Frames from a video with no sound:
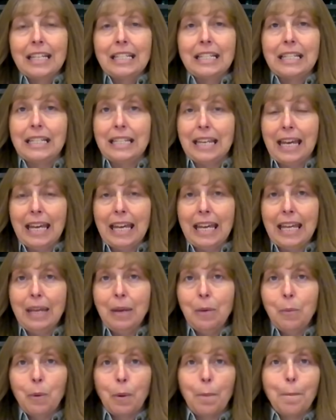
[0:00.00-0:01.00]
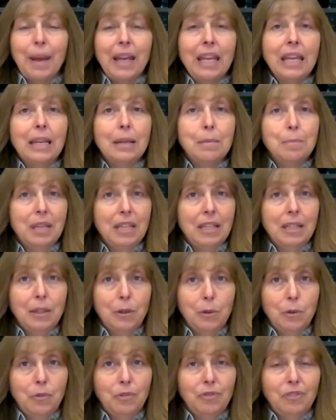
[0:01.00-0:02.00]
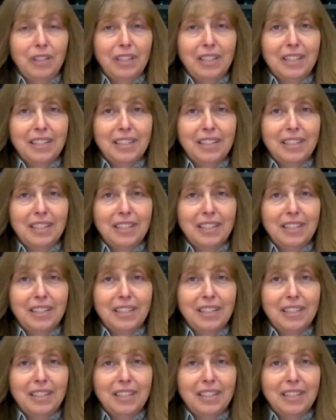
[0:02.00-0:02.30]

Today we're making meatloaf.